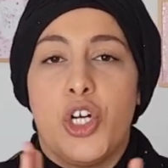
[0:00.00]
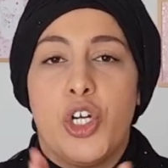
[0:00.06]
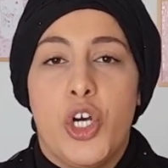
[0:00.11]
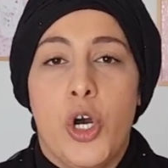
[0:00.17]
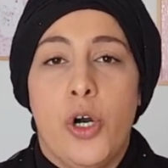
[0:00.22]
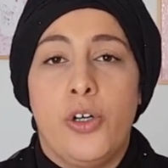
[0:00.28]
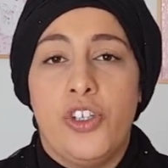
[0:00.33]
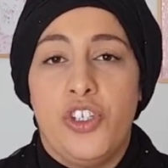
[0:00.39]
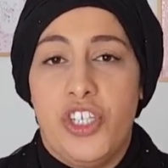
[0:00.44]

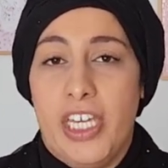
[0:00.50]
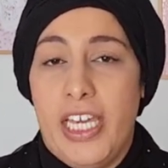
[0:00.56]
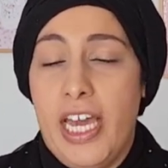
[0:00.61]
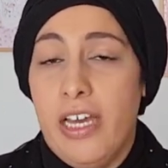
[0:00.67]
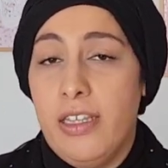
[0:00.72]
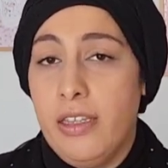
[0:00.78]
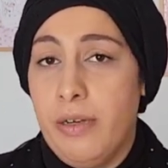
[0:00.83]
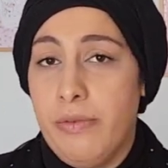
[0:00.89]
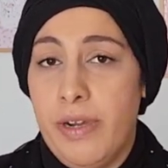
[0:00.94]
Go check
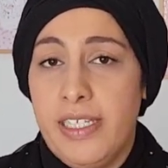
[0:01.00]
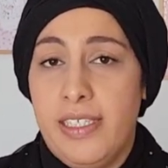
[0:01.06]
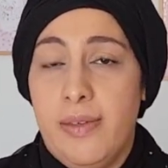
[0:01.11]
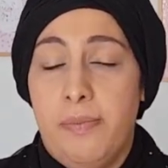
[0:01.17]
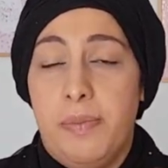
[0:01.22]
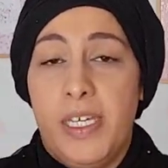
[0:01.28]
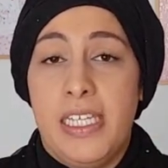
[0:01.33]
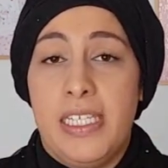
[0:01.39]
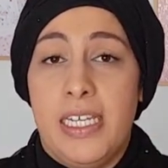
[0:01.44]
out the
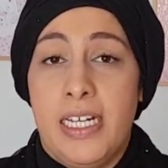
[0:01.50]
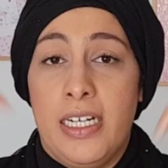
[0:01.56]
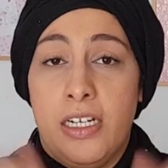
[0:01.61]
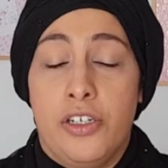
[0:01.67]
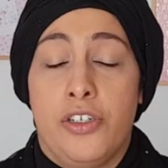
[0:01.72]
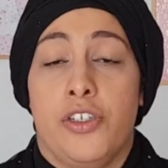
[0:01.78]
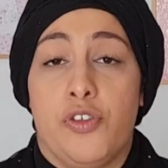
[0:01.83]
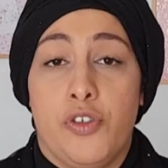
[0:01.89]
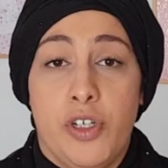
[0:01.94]
recipes in the
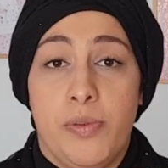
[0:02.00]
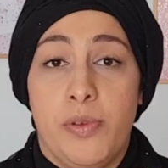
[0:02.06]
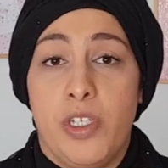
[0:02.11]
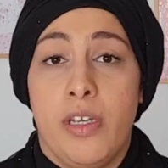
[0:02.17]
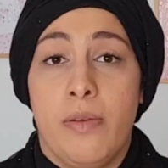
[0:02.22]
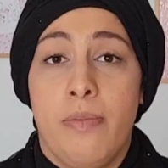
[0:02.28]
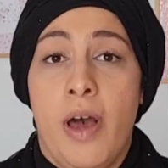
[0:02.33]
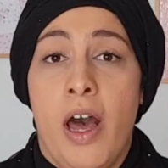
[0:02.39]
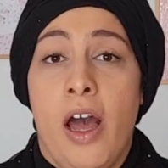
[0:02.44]

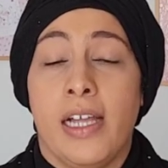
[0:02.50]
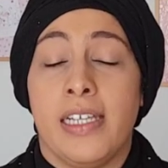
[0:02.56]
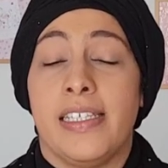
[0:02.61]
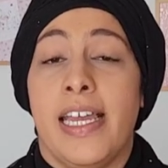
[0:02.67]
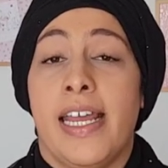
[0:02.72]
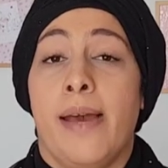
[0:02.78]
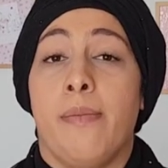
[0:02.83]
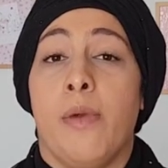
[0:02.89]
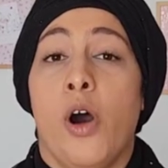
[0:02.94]
description box,
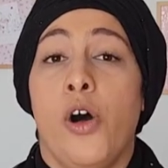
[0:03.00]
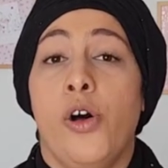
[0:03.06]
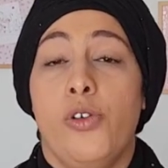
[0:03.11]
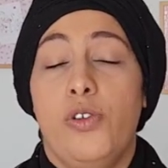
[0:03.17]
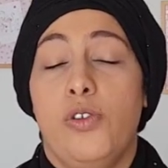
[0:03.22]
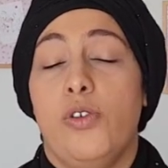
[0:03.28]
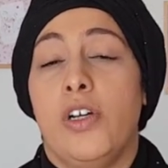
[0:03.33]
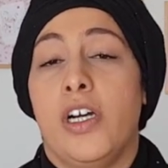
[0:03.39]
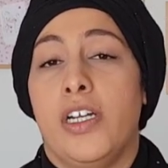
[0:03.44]
and I'm
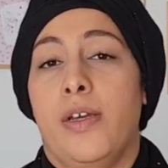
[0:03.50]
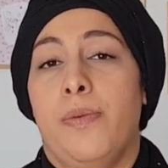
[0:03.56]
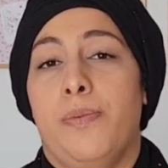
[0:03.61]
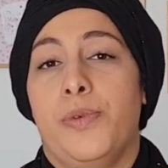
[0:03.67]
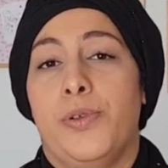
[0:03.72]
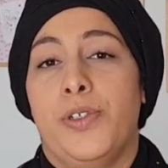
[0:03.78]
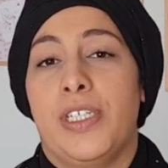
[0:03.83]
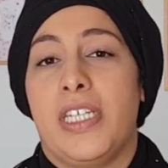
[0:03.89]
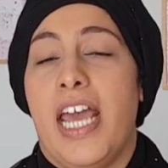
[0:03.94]
also gonna
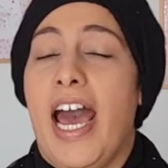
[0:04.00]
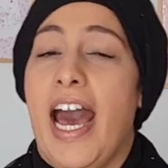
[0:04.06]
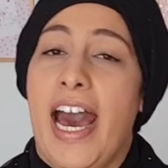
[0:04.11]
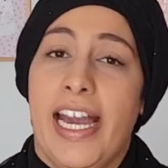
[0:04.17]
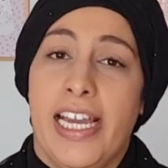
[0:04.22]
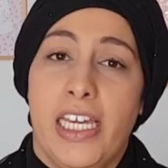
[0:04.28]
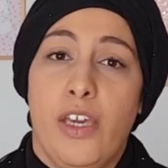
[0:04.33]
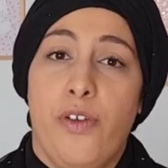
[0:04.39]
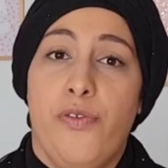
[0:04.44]
put
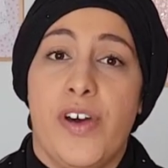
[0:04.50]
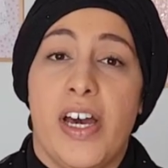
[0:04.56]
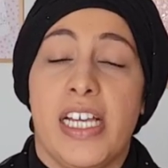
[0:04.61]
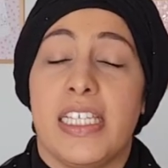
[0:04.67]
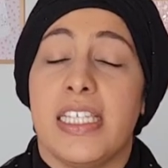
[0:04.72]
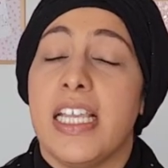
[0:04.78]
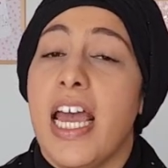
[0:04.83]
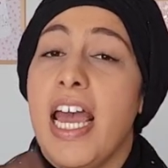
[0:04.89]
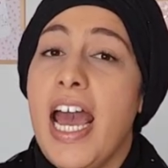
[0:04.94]

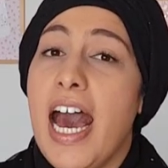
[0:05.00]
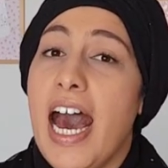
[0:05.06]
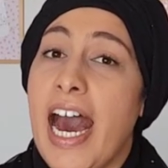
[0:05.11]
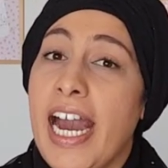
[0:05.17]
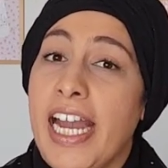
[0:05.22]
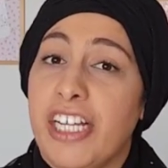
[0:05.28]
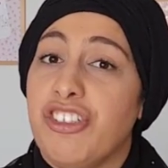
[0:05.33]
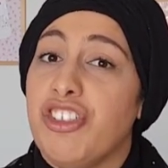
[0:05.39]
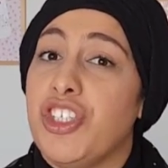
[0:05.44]
Haifa's
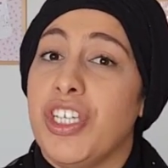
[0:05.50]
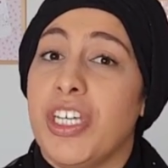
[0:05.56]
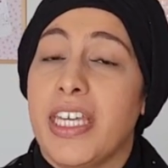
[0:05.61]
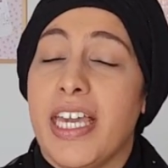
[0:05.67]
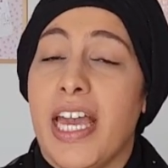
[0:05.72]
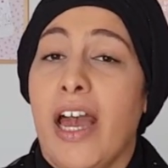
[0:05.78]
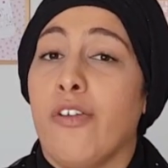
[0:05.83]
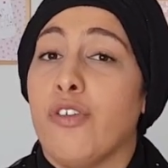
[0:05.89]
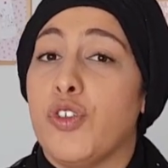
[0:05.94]
IG
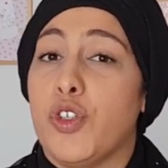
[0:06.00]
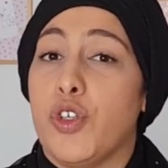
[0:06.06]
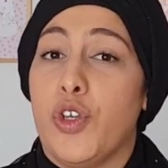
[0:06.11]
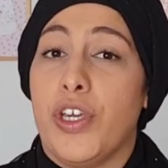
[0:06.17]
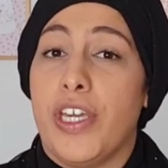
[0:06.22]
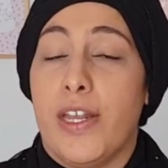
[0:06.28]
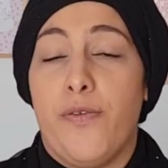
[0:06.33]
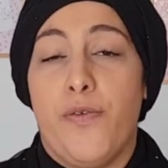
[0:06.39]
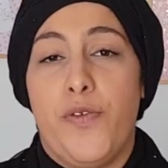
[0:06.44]
account so you
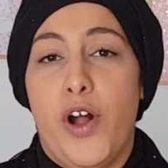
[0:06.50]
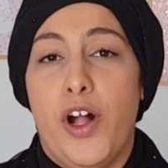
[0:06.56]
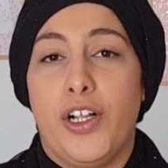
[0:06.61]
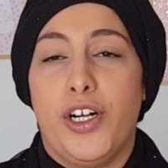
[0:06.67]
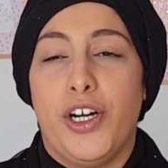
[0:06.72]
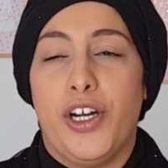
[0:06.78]
can follow